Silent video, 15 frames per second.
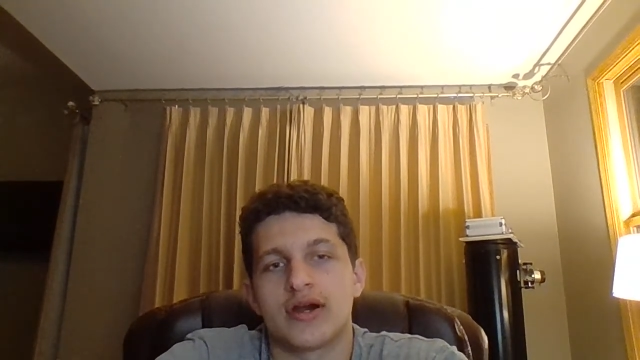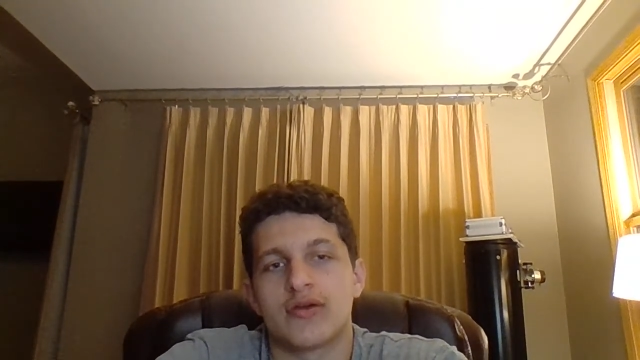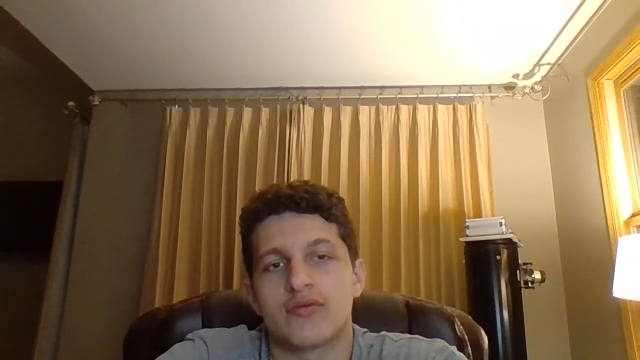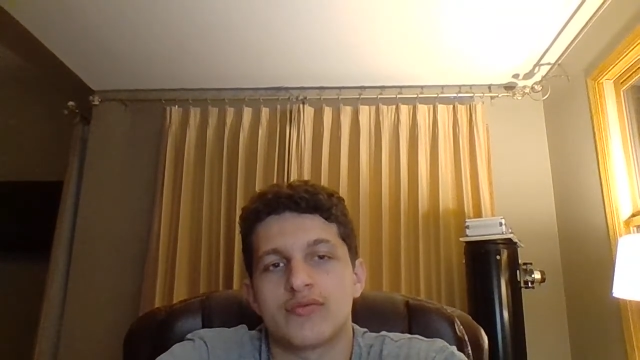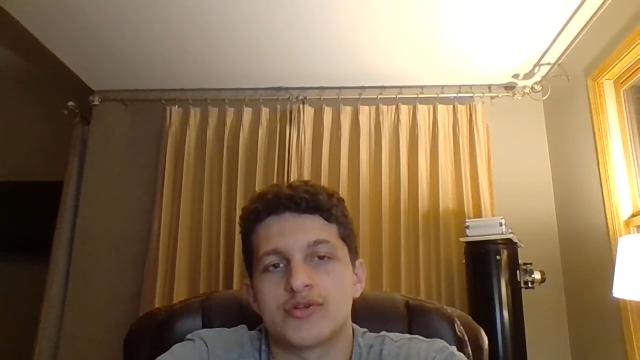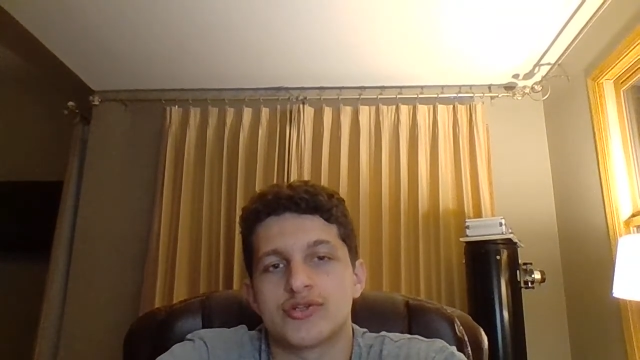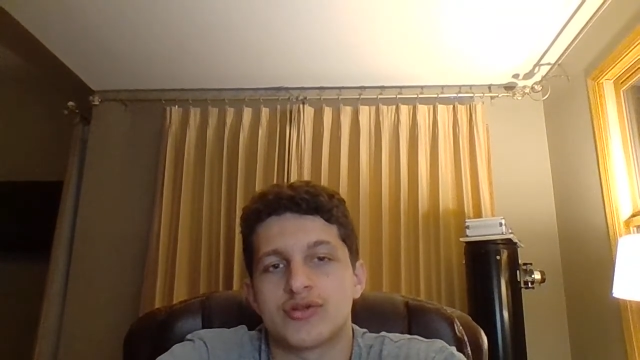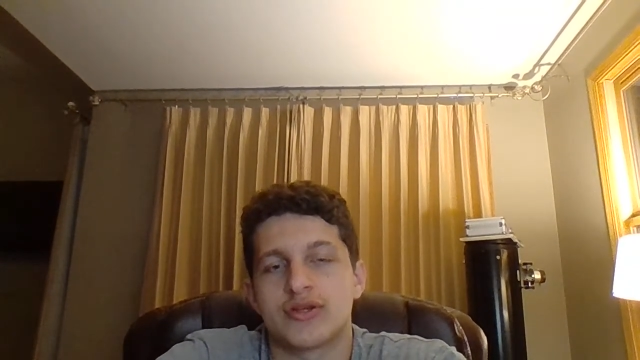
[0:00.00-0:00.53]

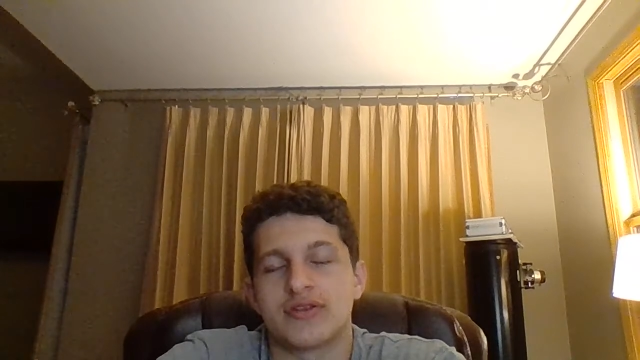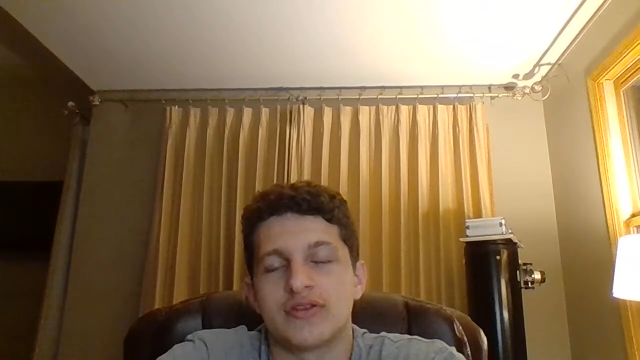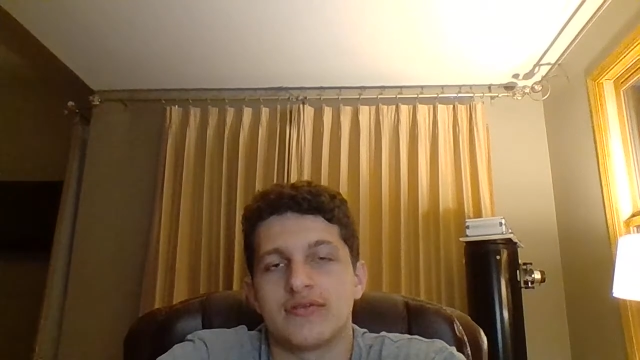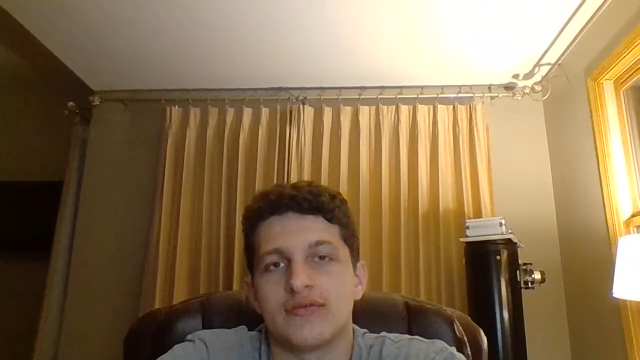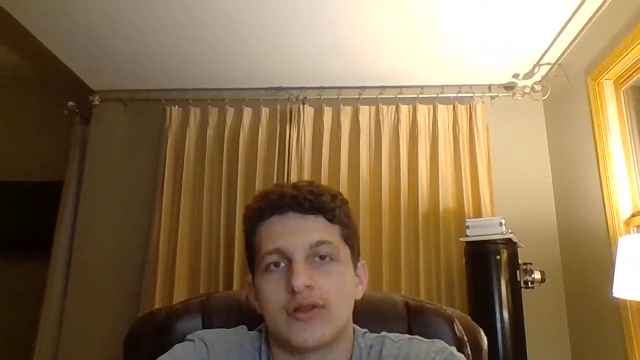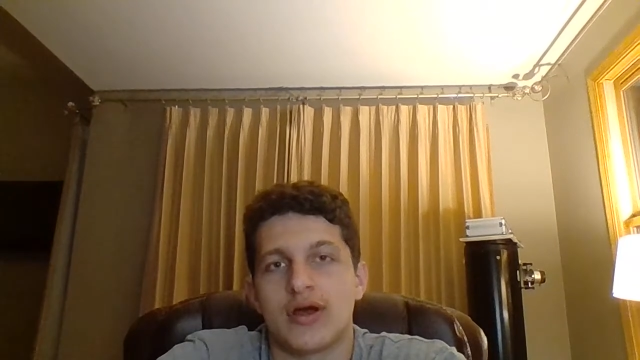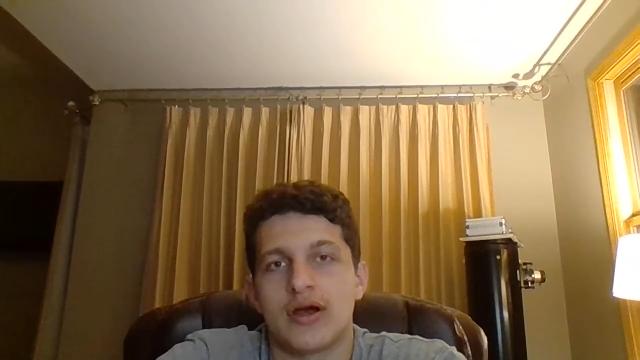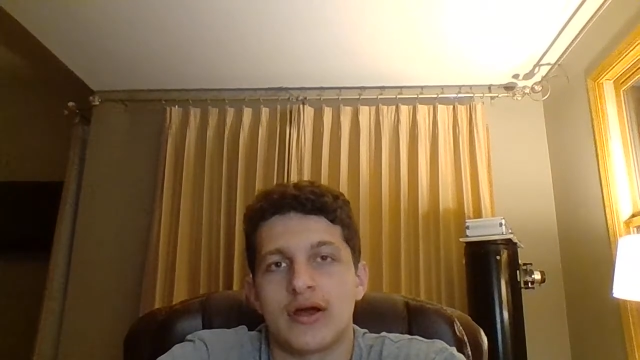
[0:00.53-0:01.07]
restrictive
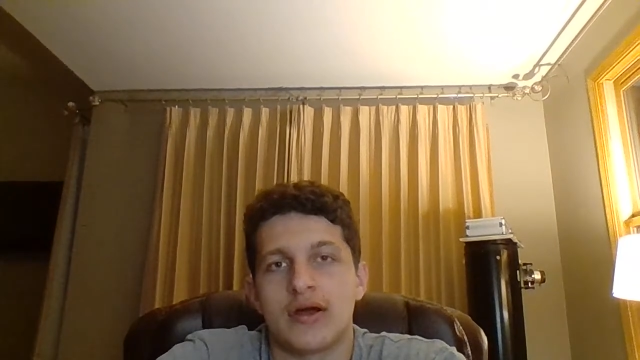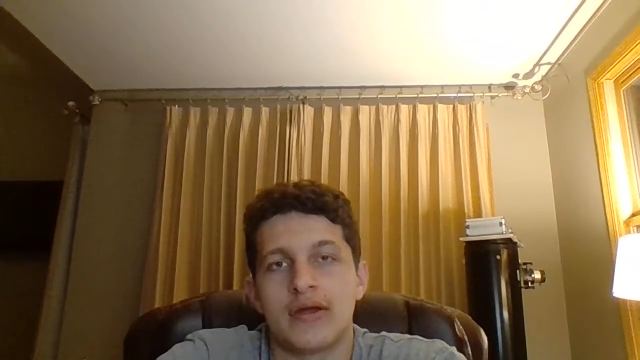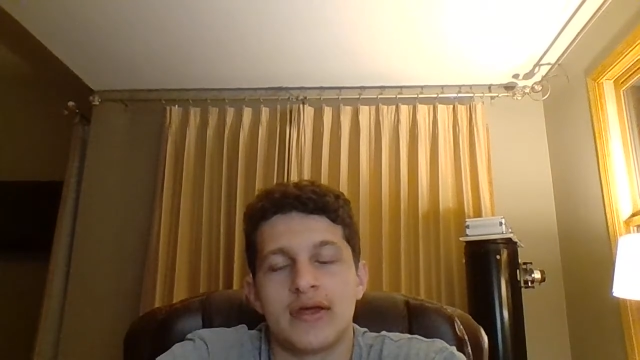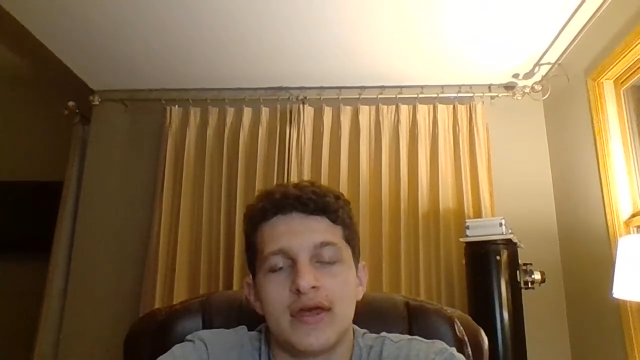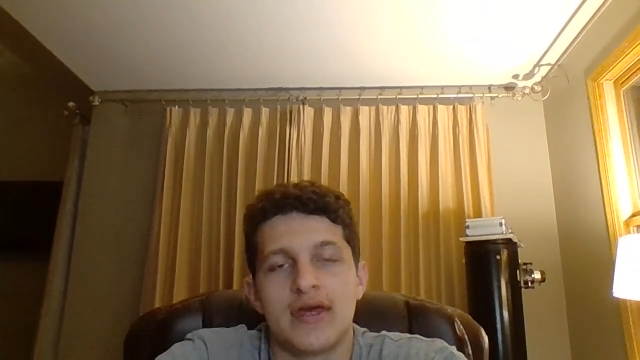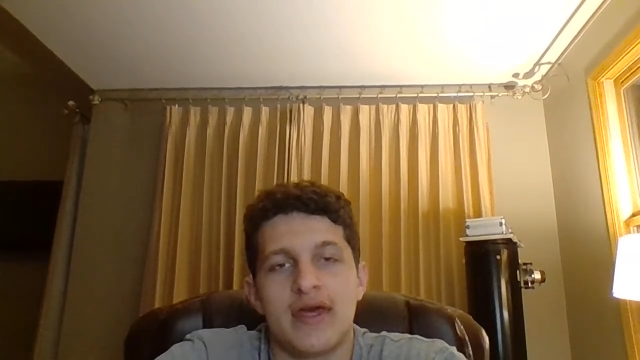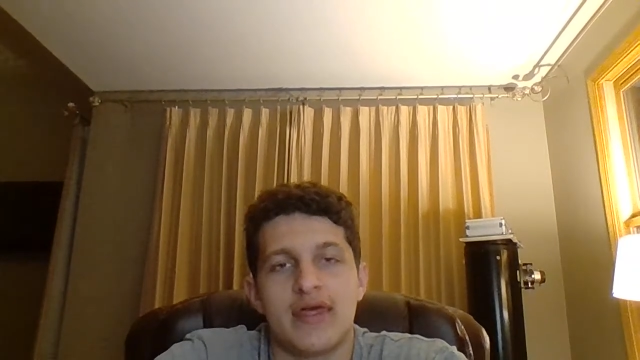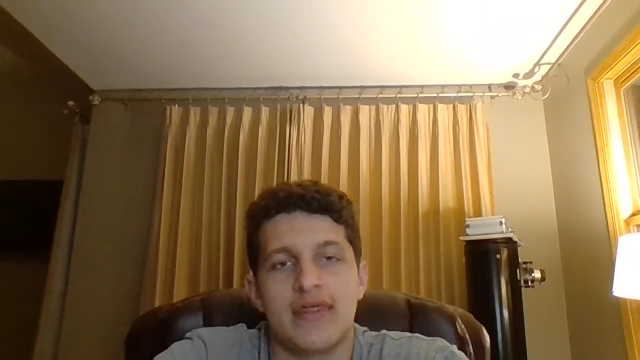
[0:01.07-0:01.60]
law
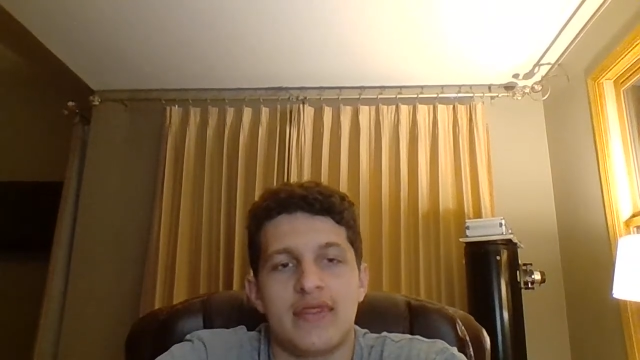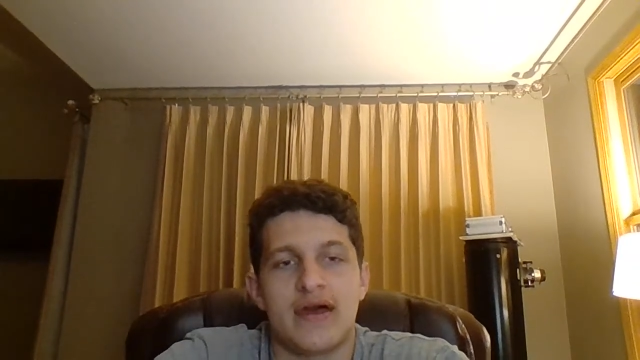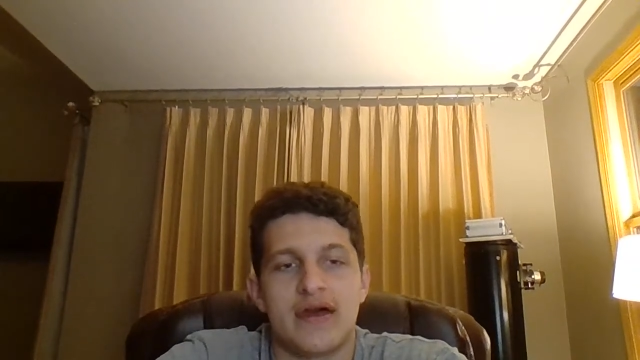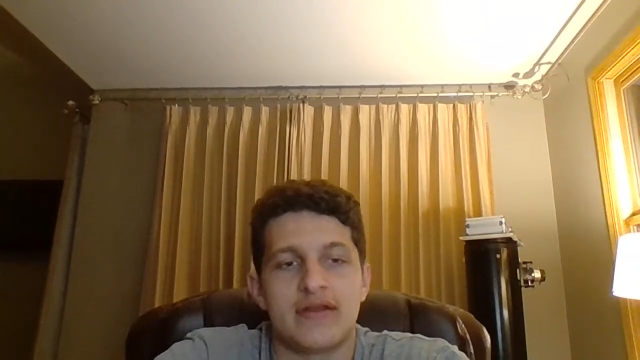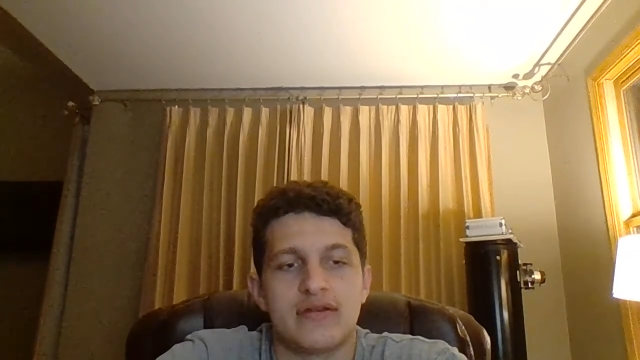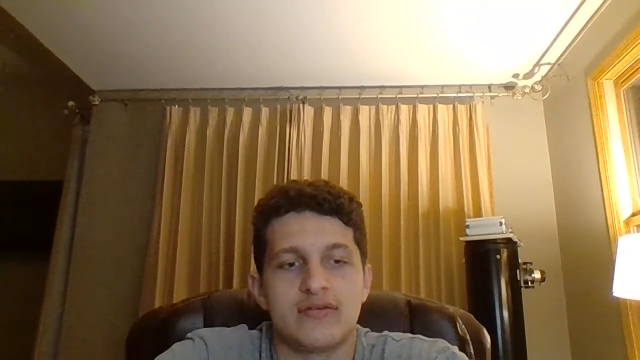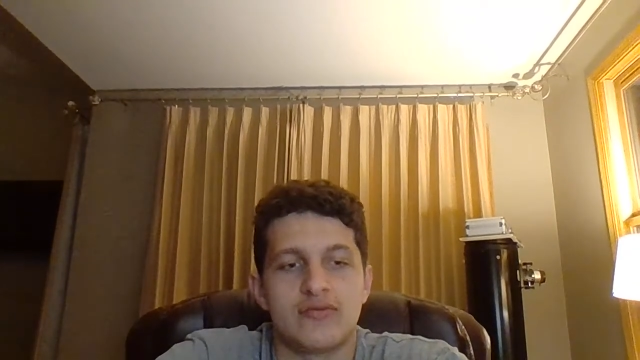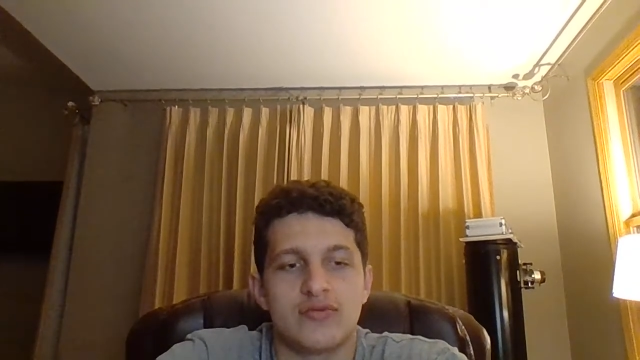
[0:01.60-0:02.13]
that